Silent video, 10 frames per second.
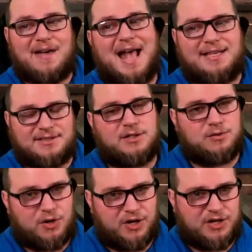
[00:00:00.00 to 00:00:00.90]
fast, single
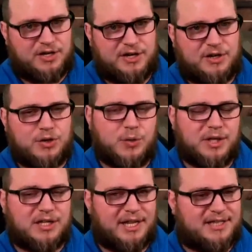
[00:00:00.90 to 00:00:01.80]
target
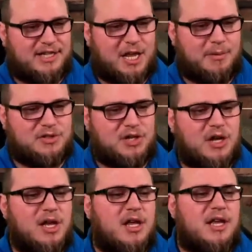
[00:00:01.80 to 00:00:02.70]
nuking like damage
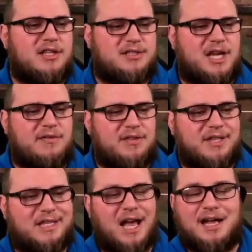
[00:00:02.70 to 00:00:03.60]
is
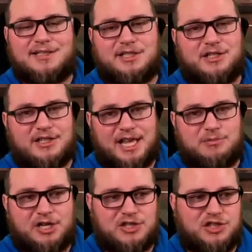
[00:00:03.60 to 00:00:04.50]
definitely god tier and
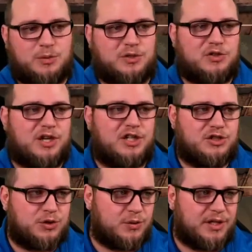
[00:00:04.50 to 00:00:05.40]
game changing when trying to
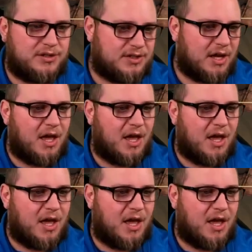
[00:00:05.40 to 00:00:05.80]
do this.